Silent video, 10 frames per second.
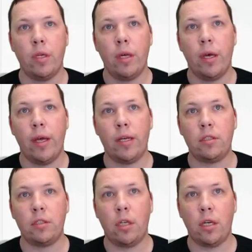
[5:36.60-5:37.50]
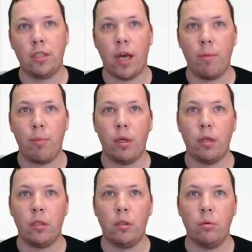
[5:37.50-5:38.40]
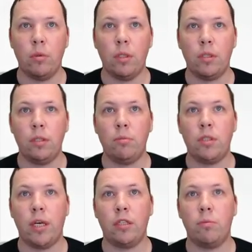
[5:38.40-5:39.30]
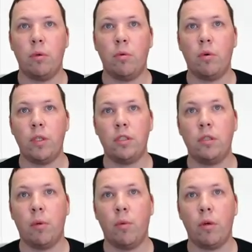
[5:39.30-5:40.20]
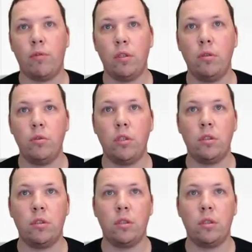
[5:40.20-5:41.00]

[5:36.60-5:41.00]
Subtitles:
And I started typing. A new team site has been requested by one of our users.